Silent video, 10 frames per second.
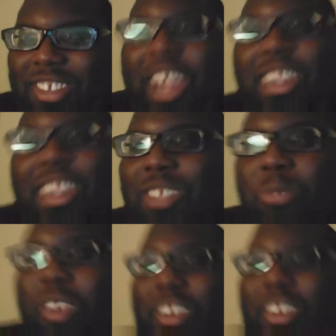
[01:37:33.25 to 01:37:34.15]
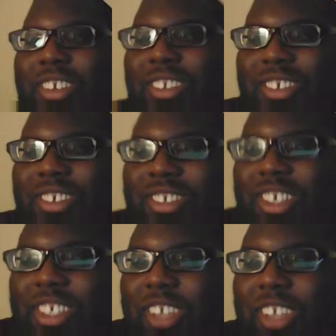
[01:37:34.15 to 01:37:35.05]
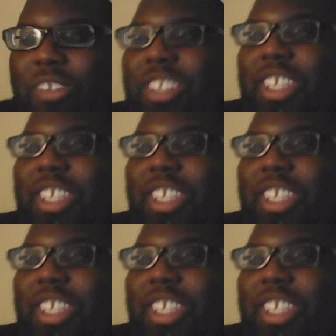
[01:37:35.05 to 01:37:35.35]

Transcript: Like at this point, because if his